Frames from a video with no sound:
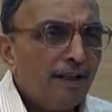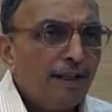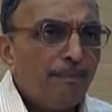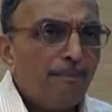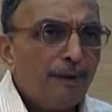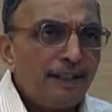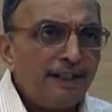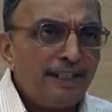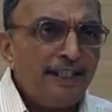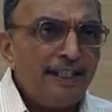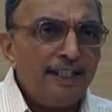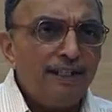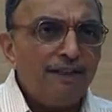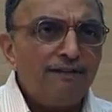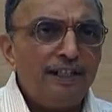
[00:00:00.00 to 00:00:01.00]
the
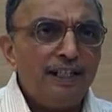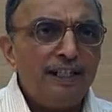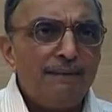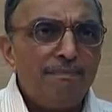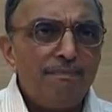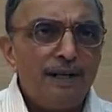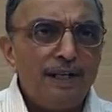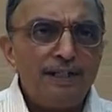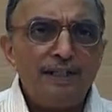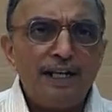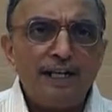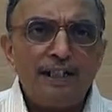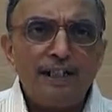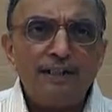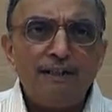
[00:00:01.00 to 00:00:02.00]
precision of the numbers
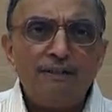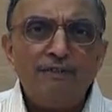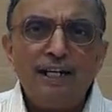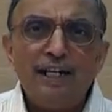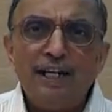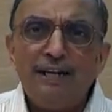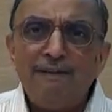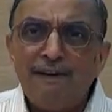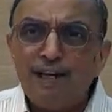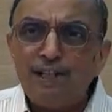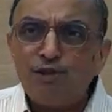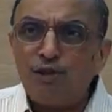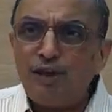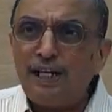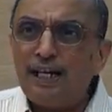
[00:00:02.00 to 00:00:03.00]
that will
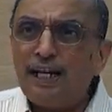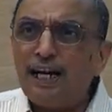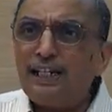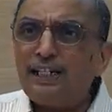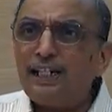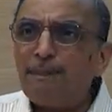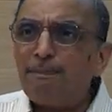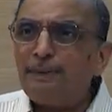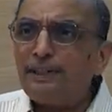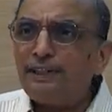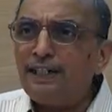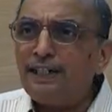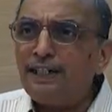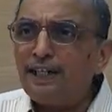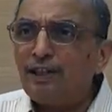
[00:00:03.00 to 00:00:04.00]
eventually get
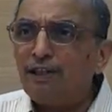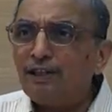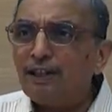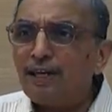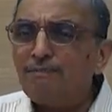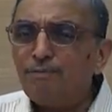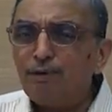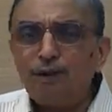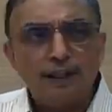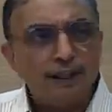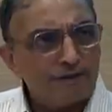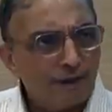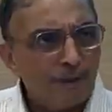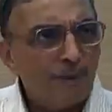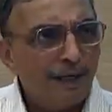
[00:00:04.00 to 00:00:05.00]
represented on
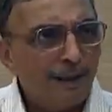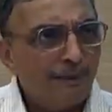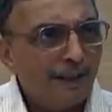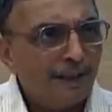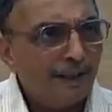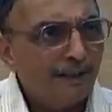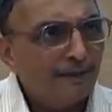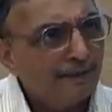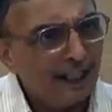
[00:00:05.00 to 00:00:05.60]
computers will be limited.